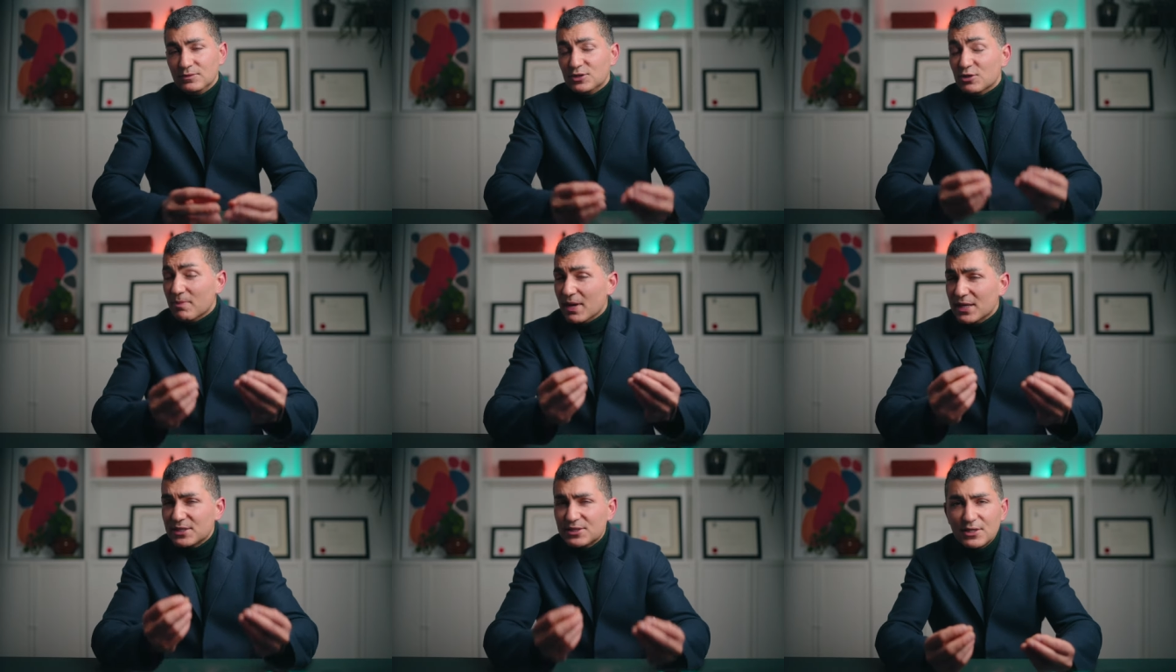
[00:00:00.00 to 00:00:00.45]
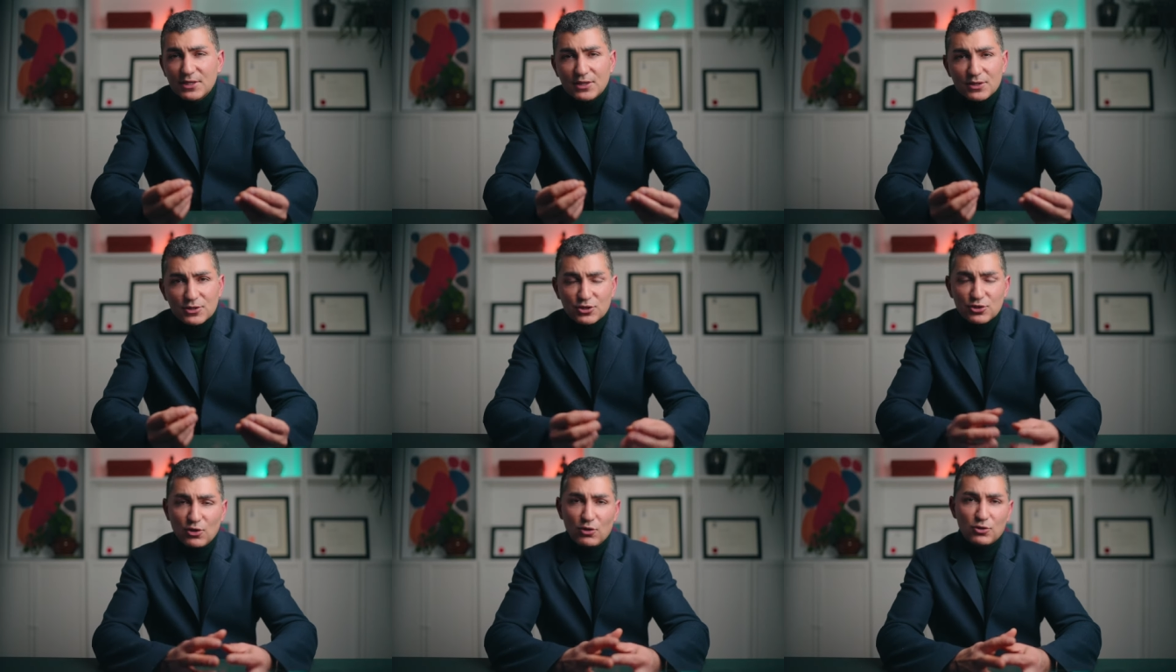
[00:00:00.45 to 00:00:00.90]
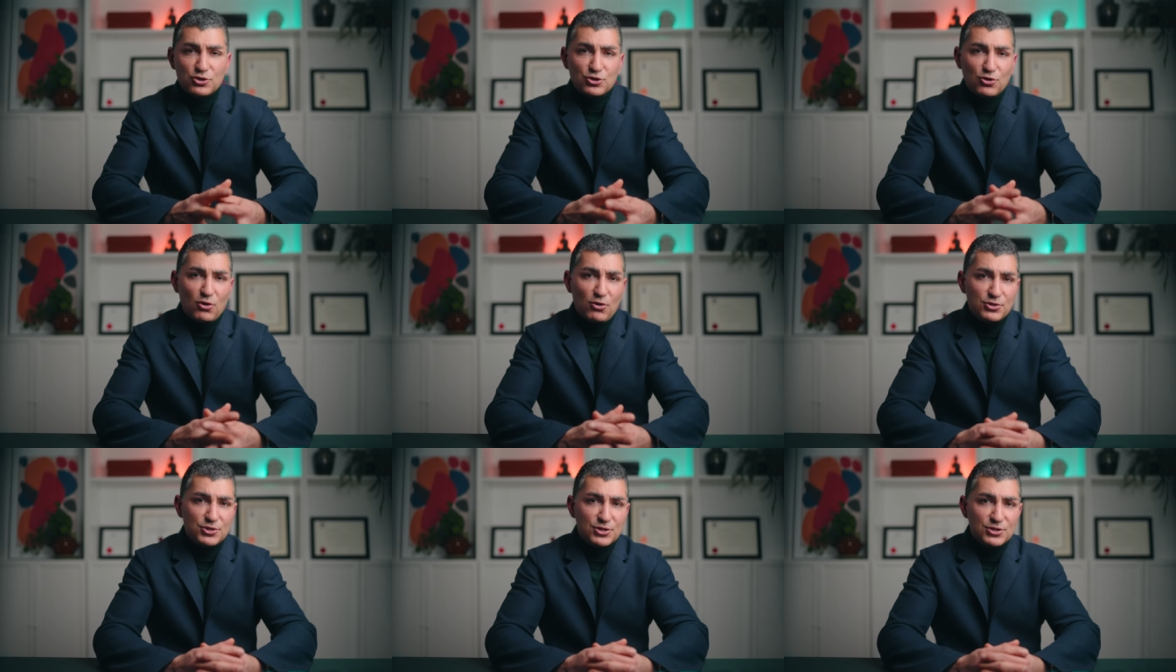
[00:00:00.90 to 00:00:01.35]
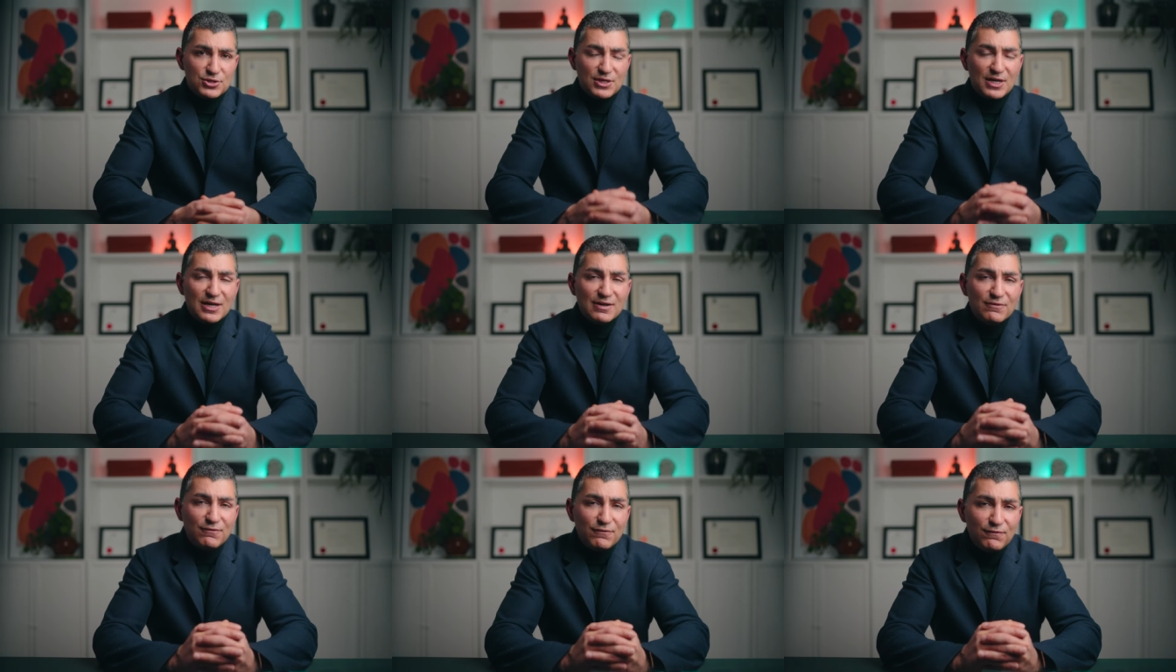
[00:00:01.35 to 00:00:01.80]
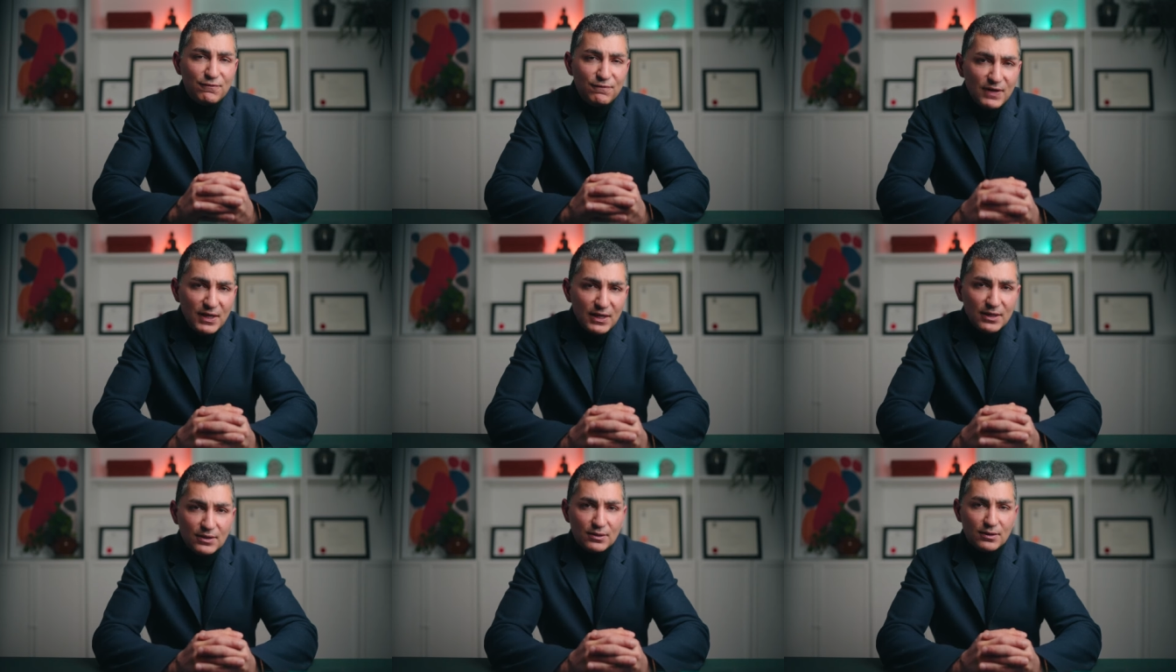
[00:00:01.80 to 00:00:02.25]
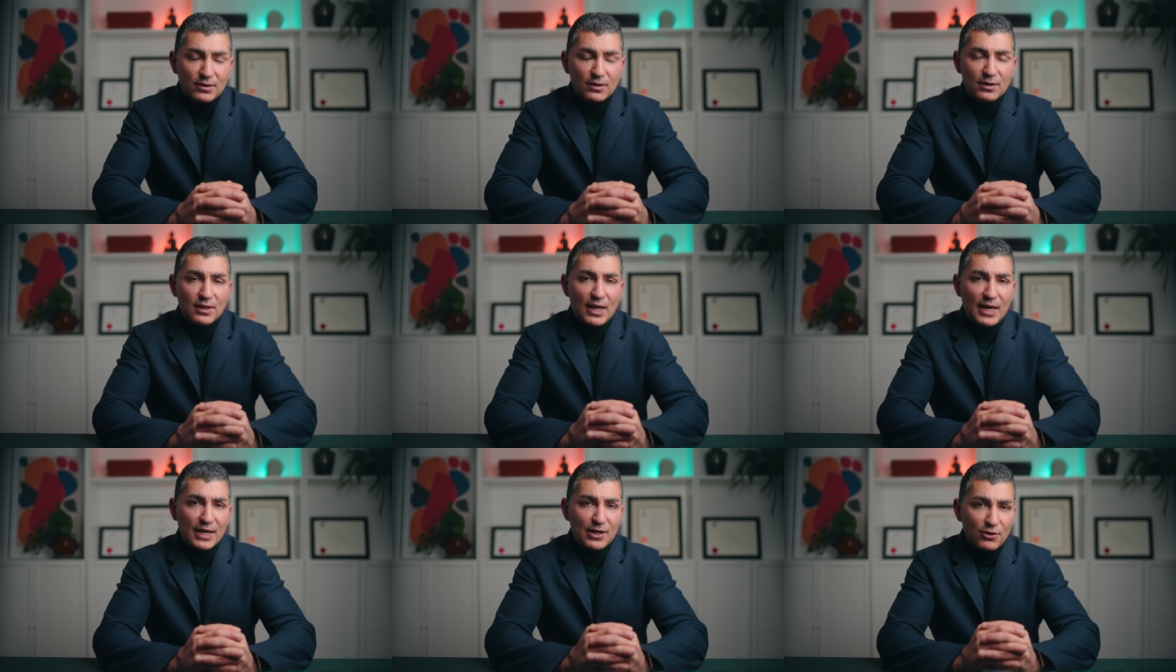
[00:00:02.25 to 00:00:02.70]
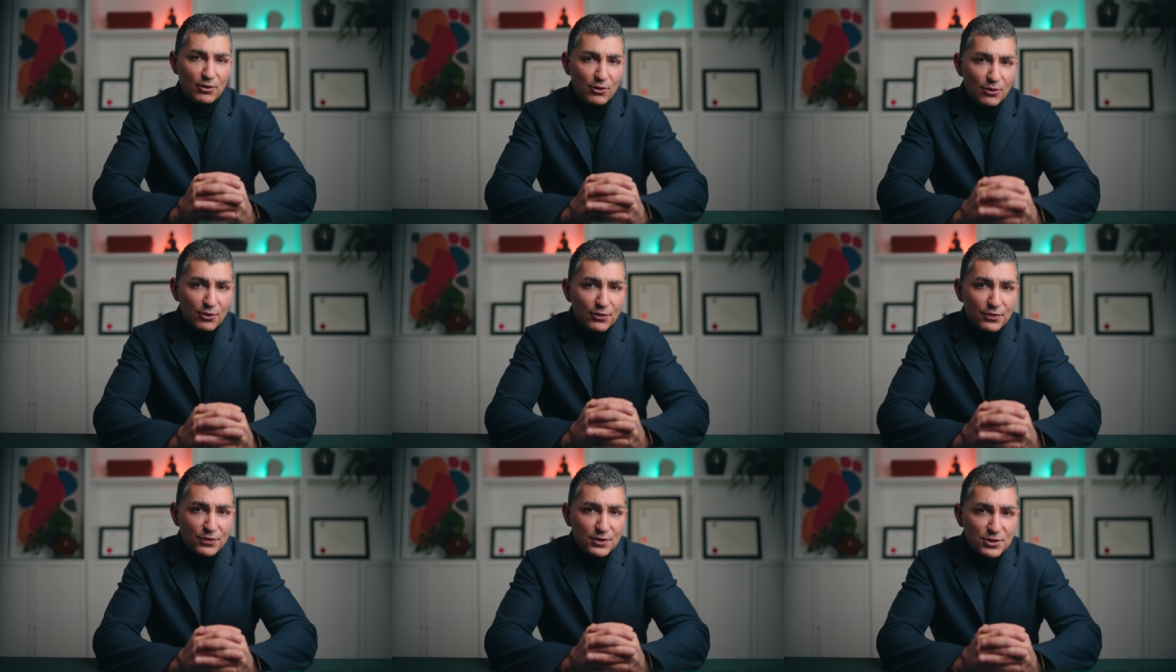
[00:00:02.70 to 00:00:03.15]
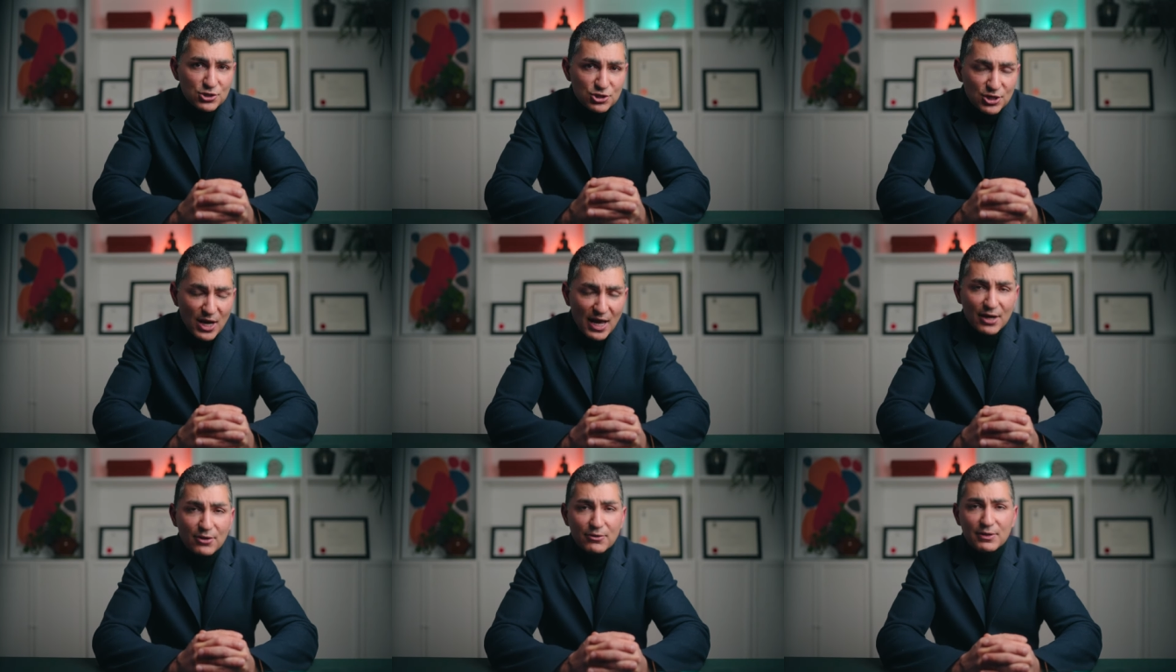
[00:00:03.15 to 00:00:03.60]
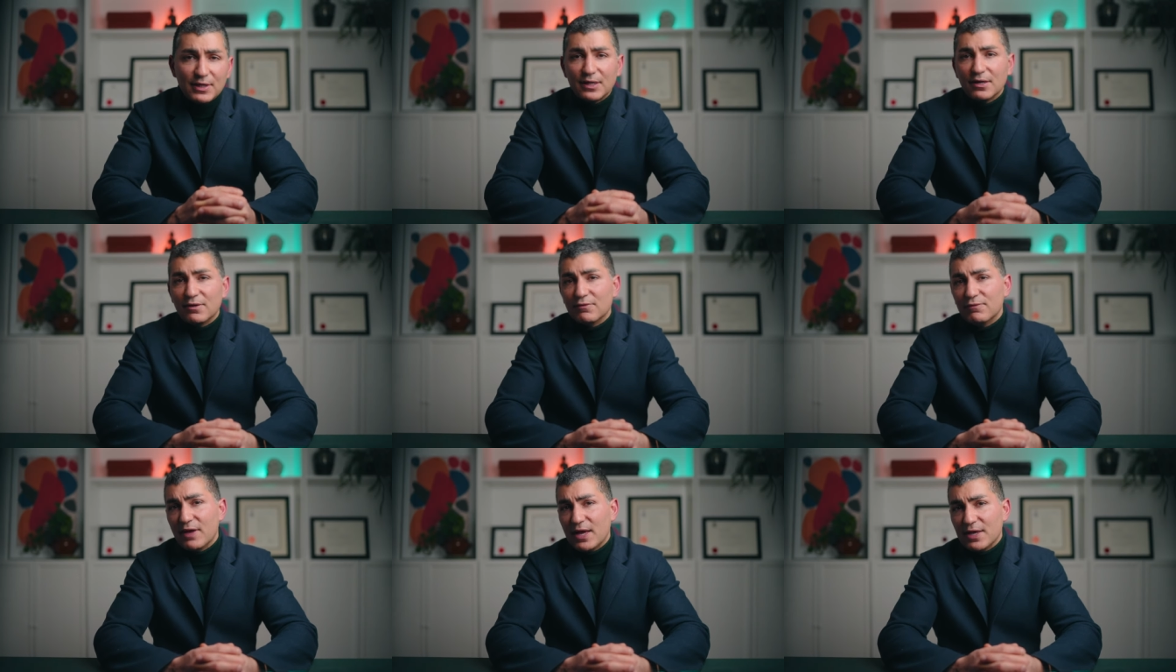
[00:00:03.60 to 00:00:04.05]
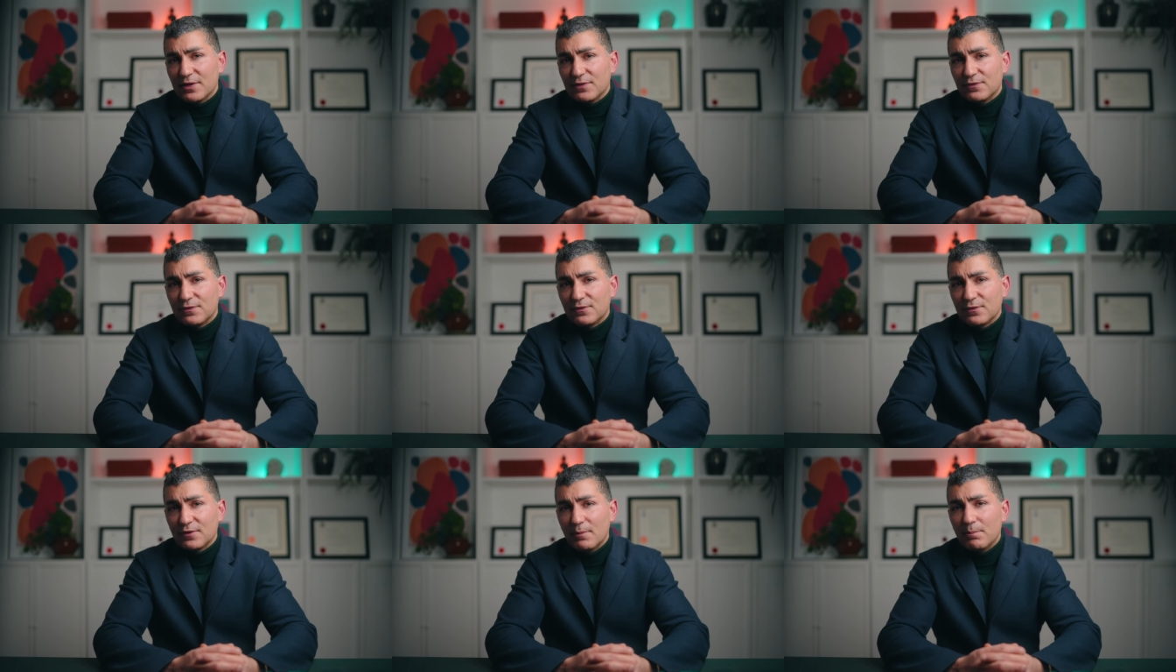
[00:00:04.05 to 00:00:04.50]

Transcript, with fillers: Domestic assault charges can feel like earth shattering events,